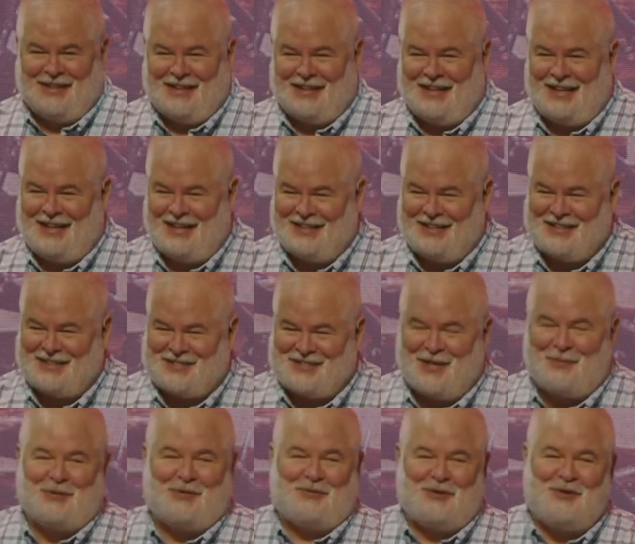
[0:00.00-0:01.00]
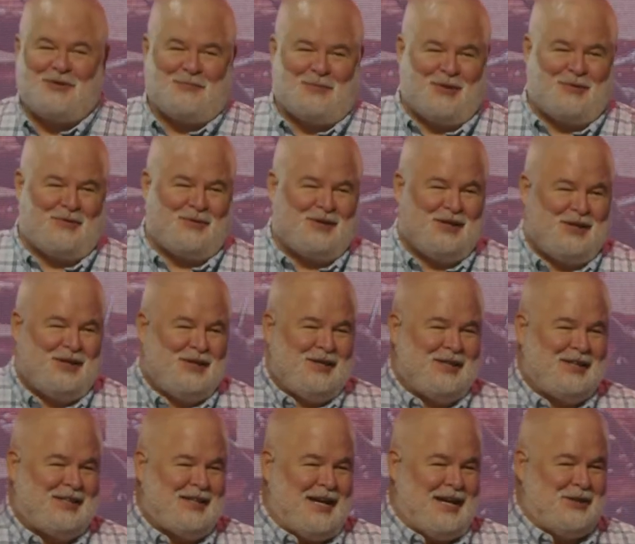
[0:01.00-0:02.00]
I think some of you have been
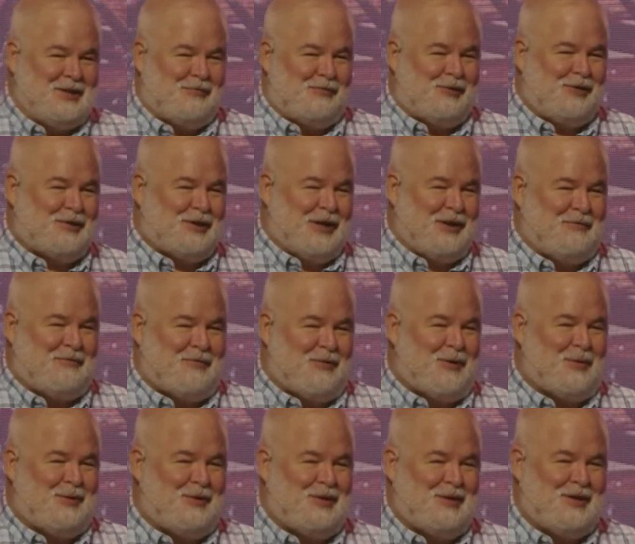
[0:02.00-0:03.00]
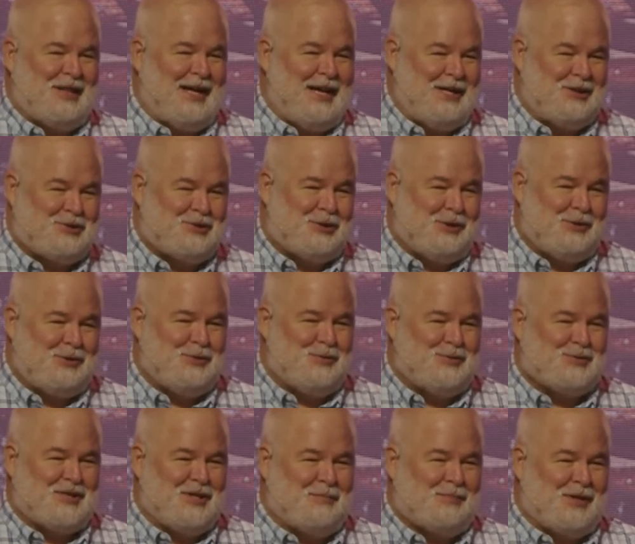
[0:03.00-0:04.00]
kind of looking forward to that too,
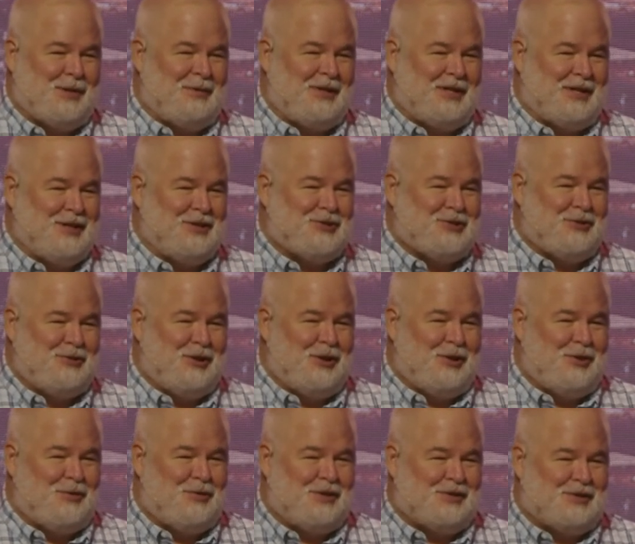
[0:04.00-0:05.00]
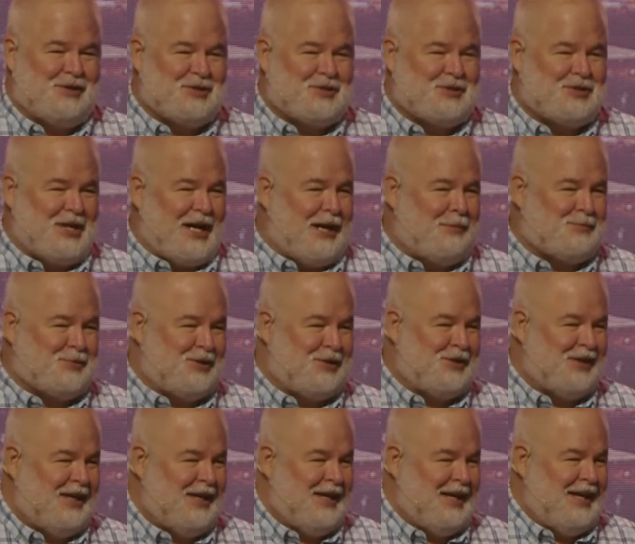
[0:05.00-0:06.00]
simply because you know that this chapter
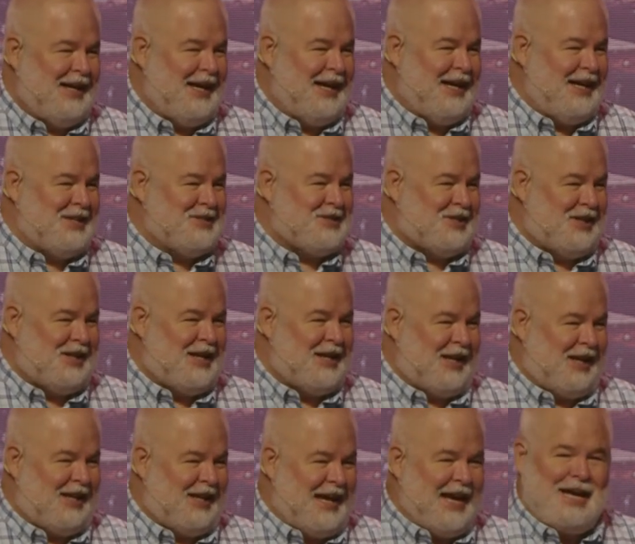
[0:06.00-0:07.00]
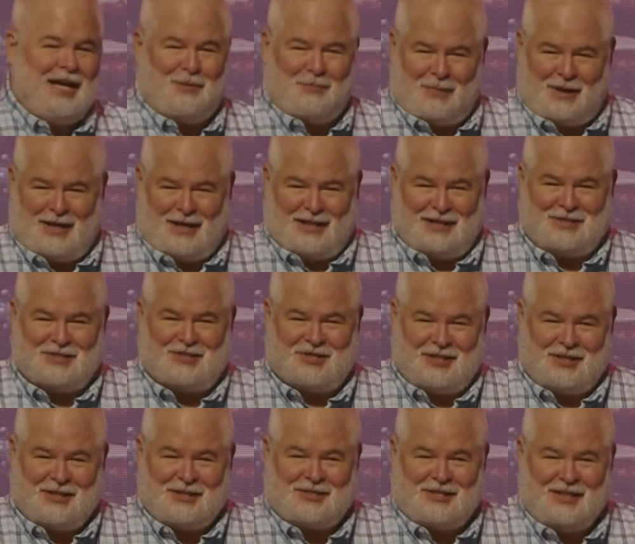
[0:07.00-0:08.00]
has a lot of landmines in
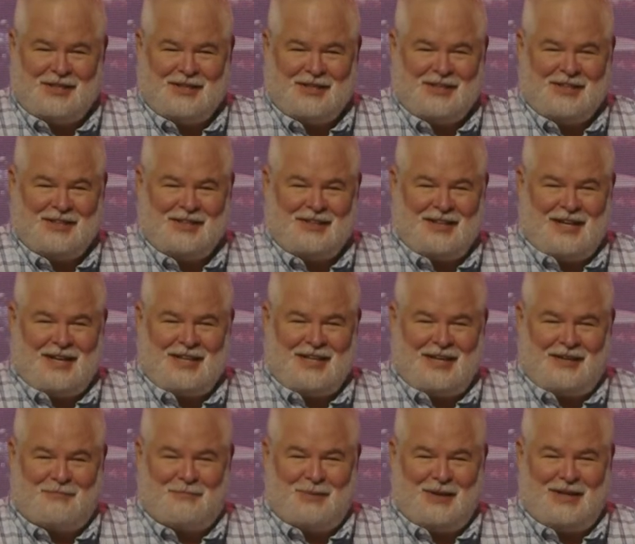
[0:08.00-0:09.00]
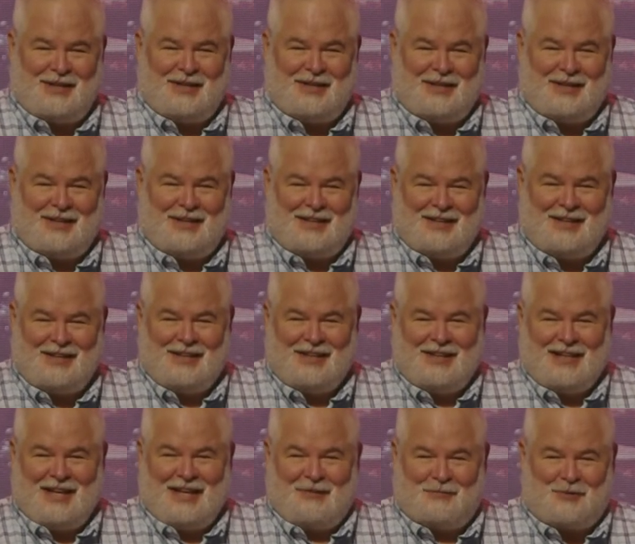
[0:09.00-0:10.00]
it that
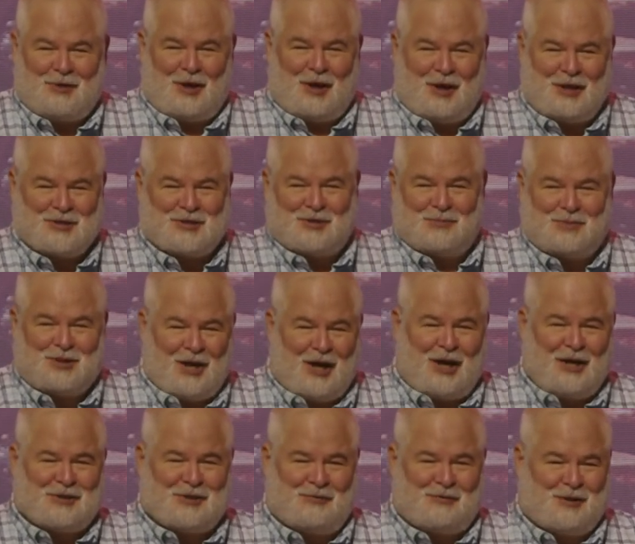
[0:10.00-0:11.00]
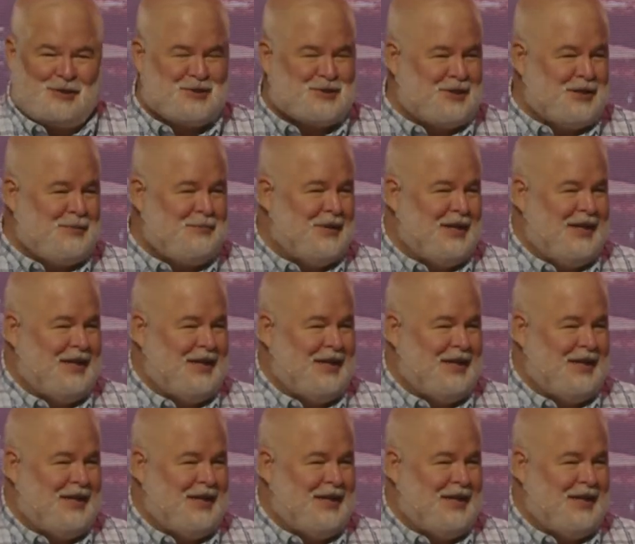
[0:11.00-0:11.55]
have caused some controversy.